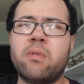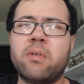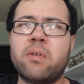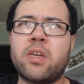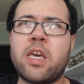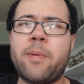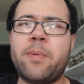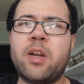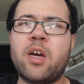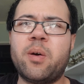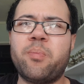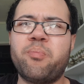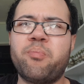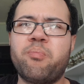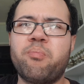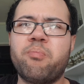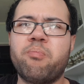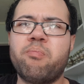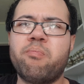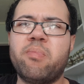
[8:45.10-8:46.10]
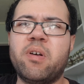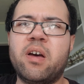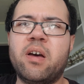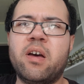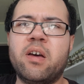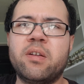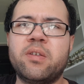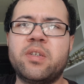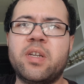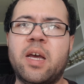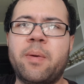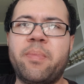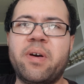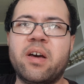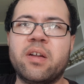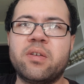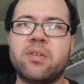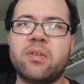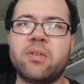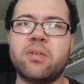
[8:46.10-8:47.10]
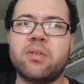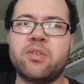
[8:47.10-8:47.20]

coming up about